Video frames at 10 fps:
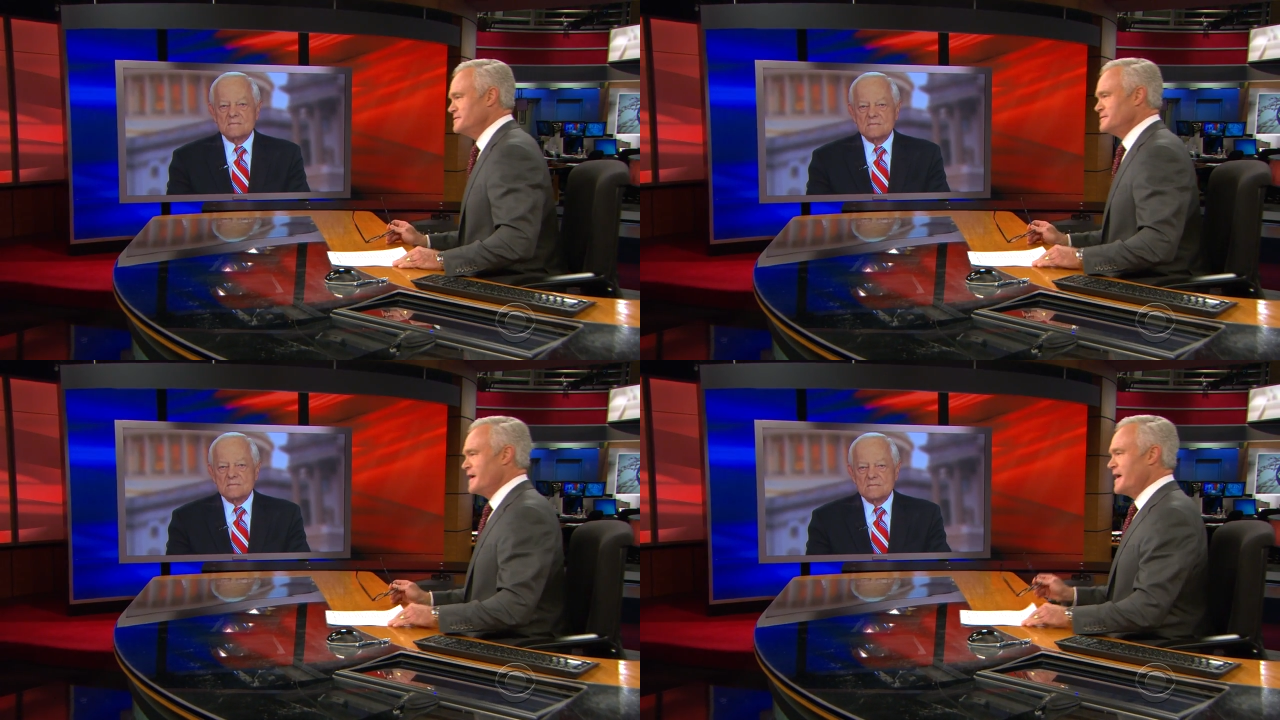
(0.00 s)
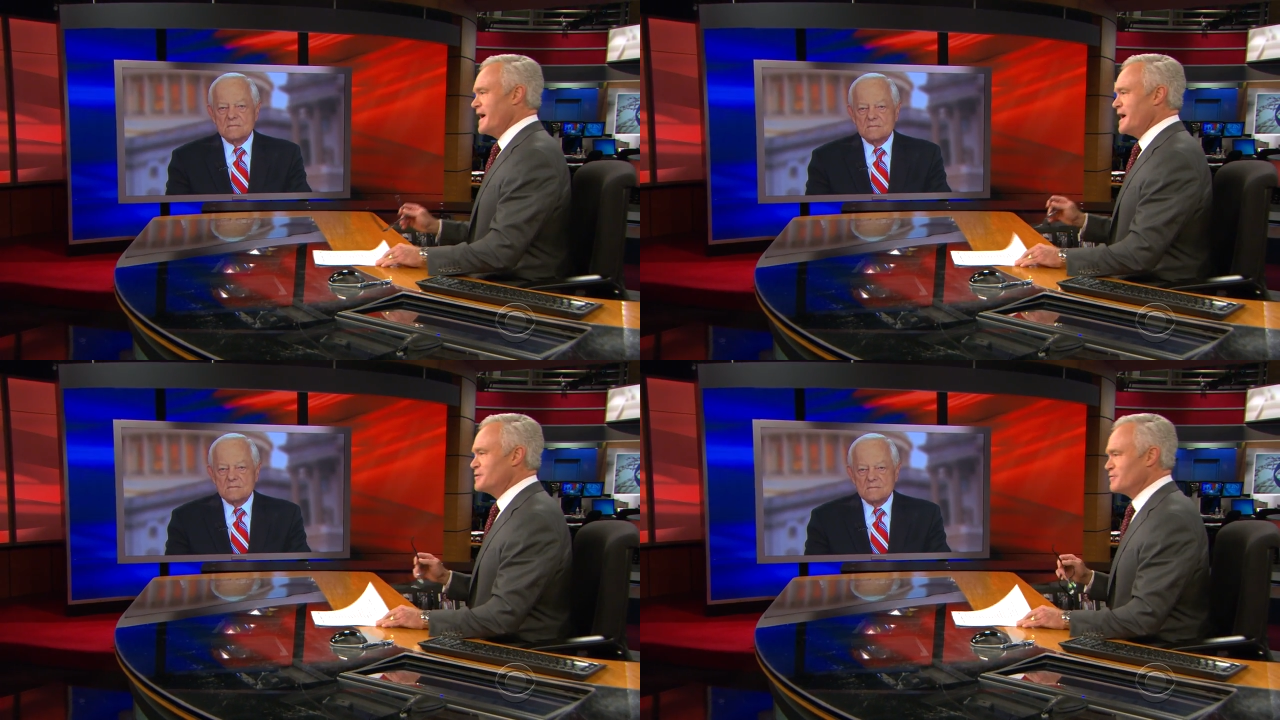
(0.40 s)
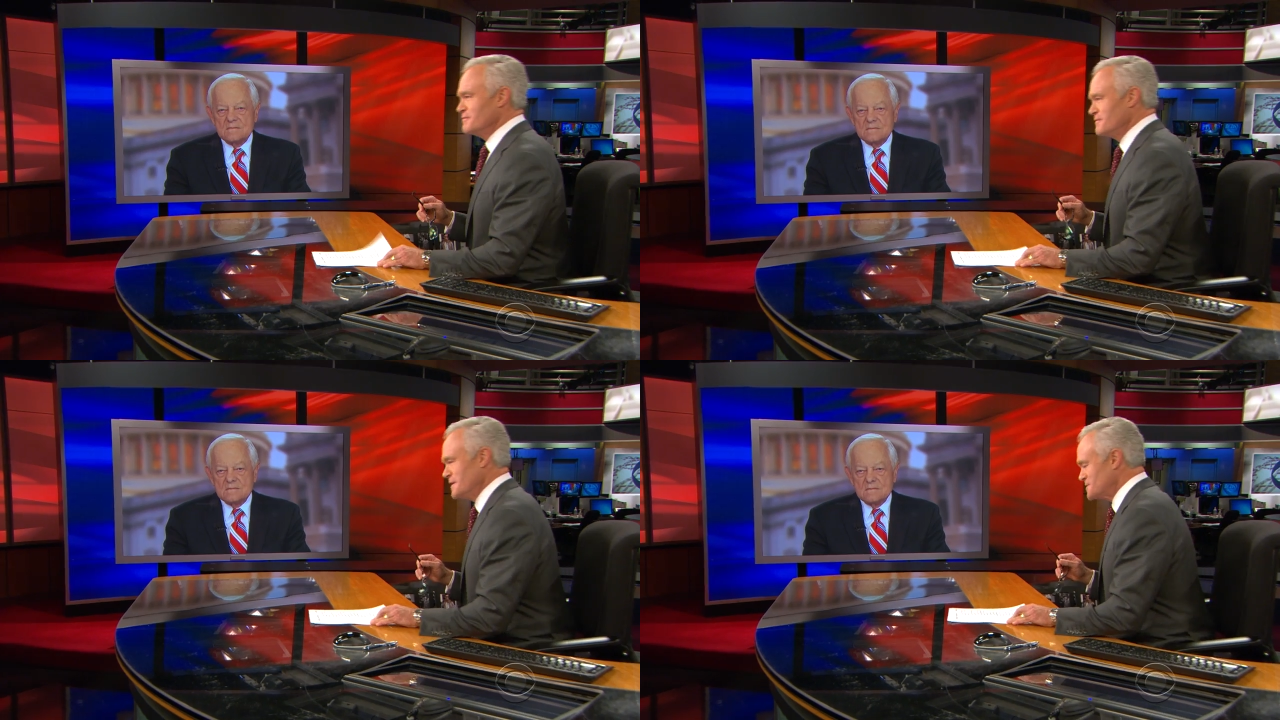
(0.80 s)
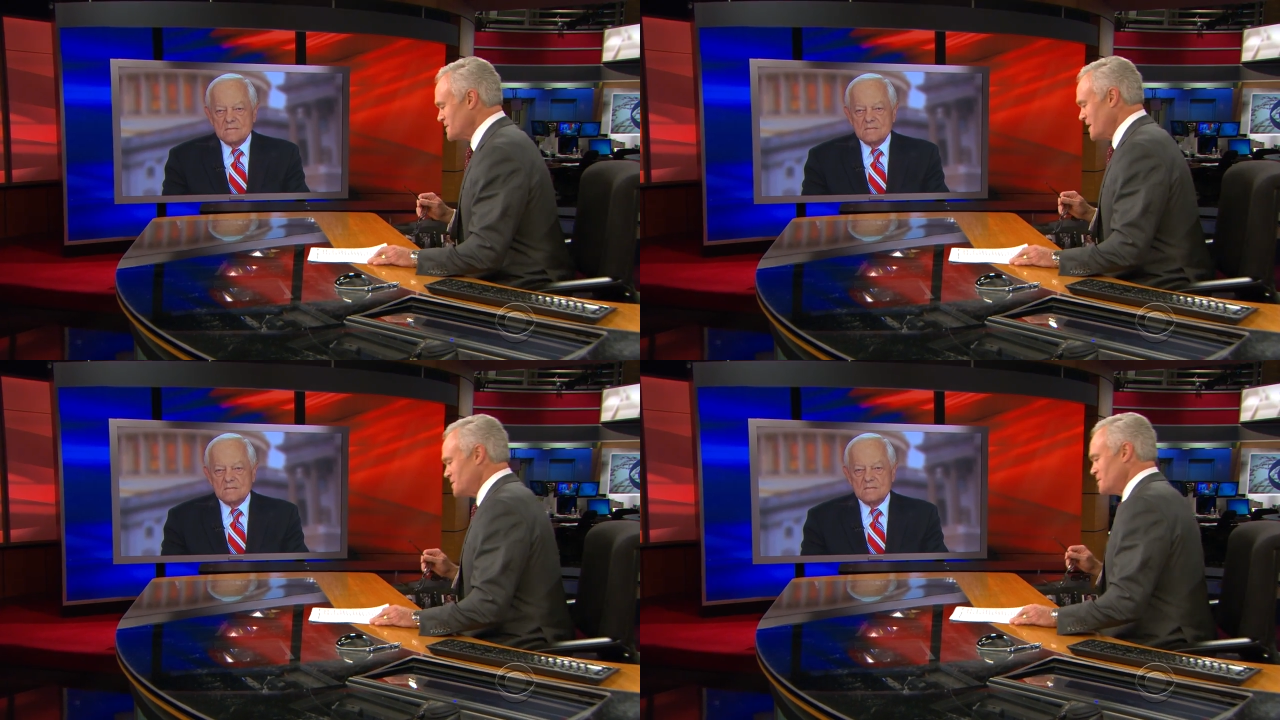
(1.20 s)
Speaker 1: and anchor of Face the
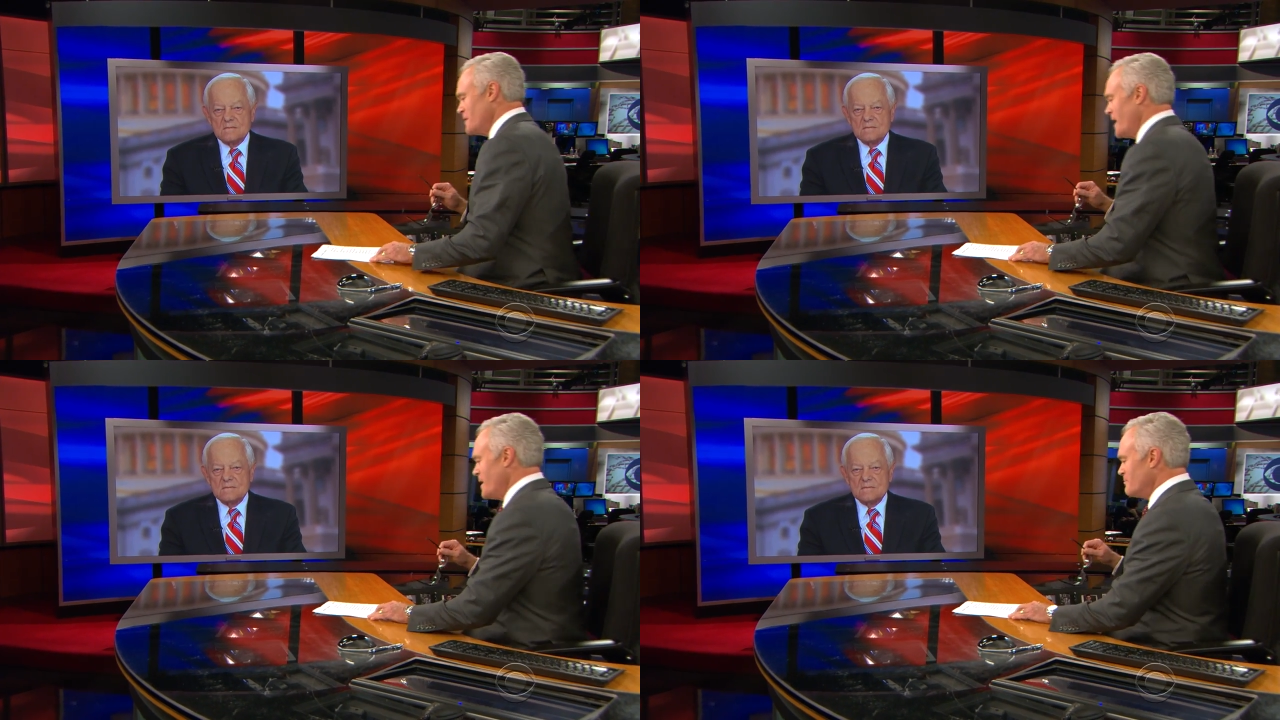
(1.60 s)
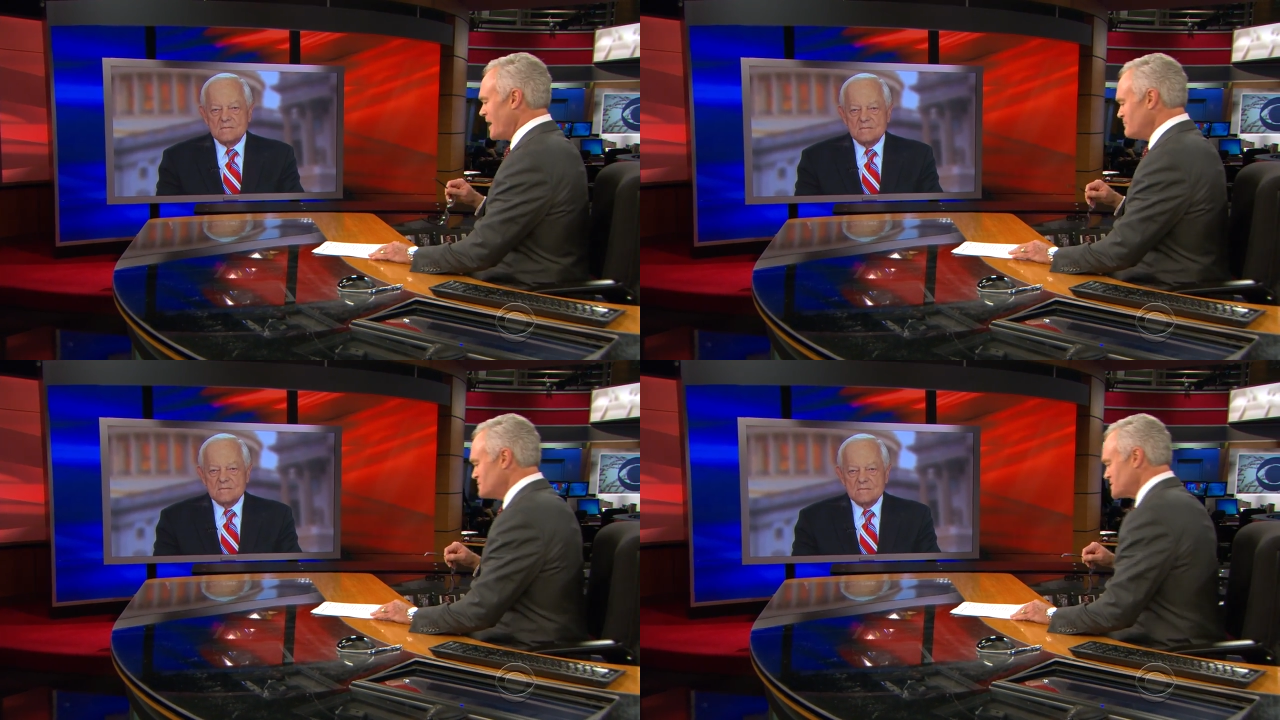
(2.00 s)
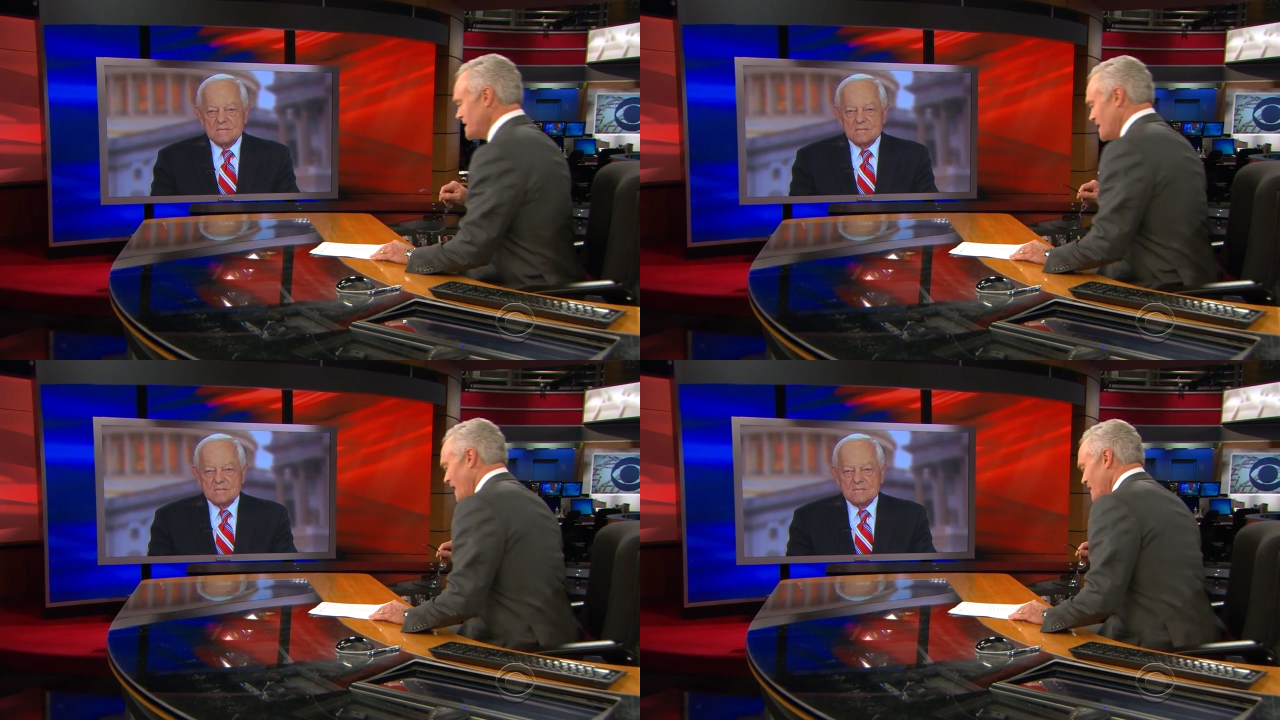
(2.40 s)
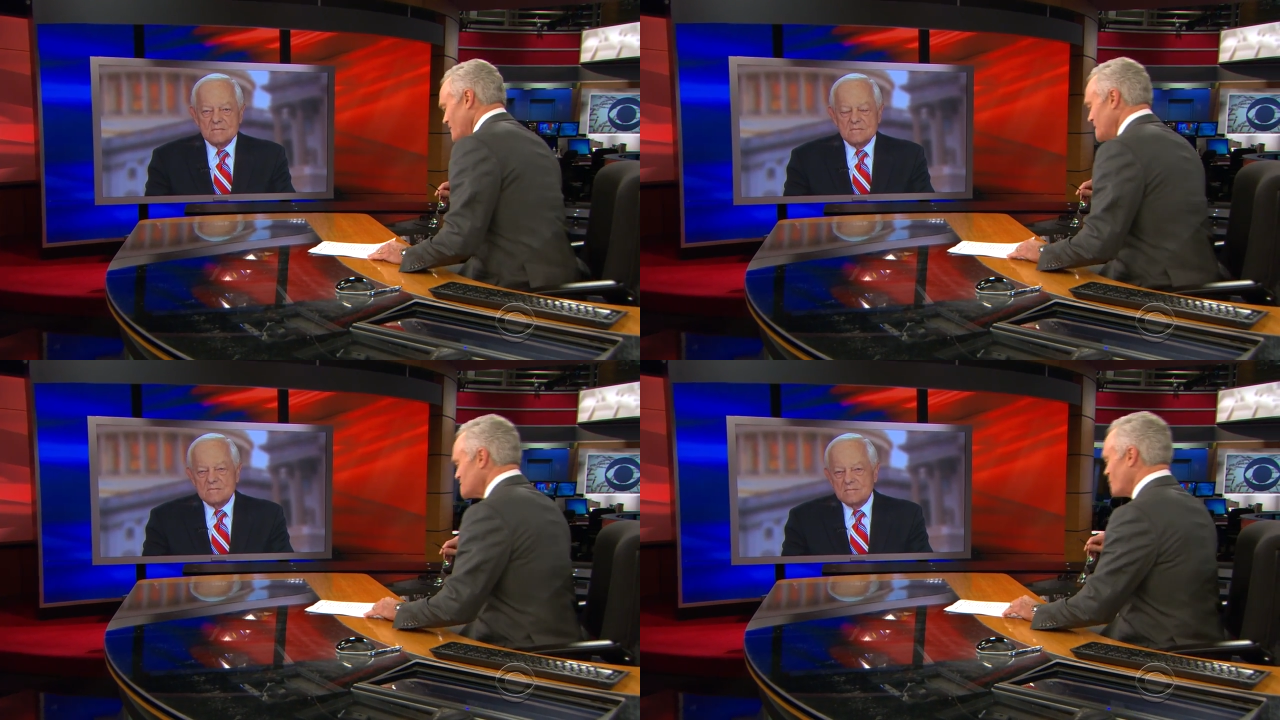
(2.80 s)
Nation. Bob, you've seen a lot of
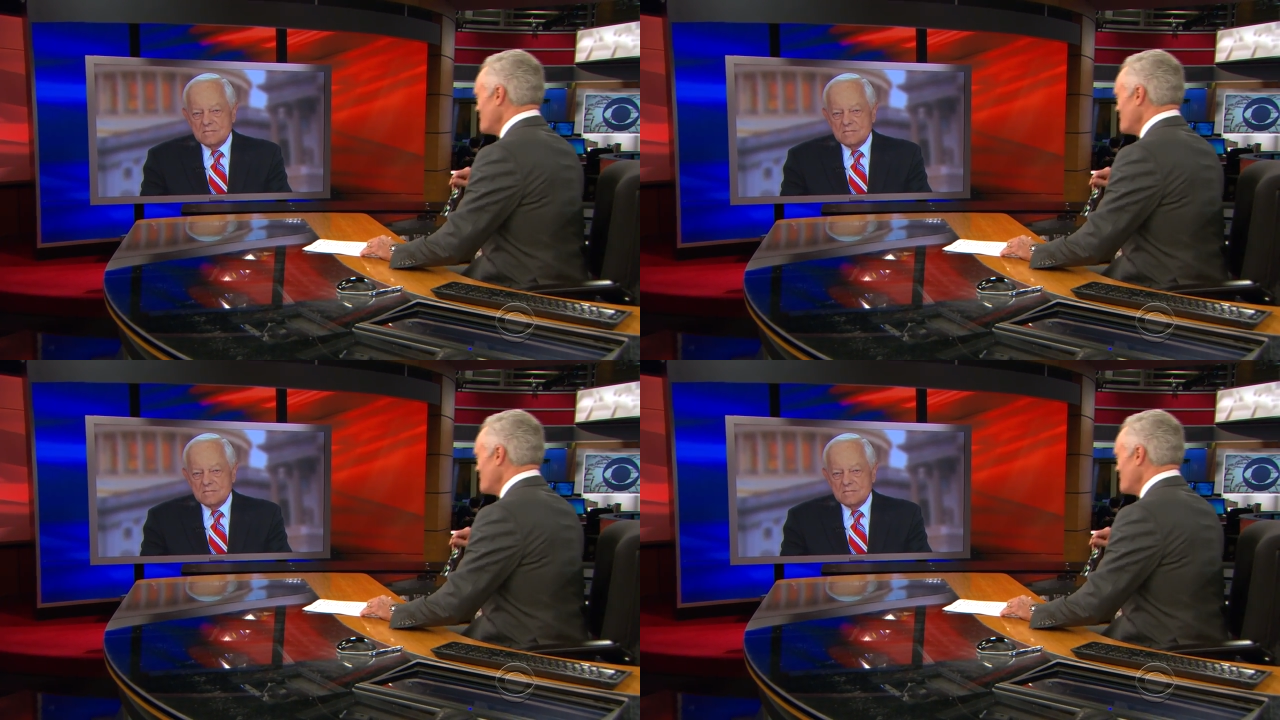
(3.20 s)
these. What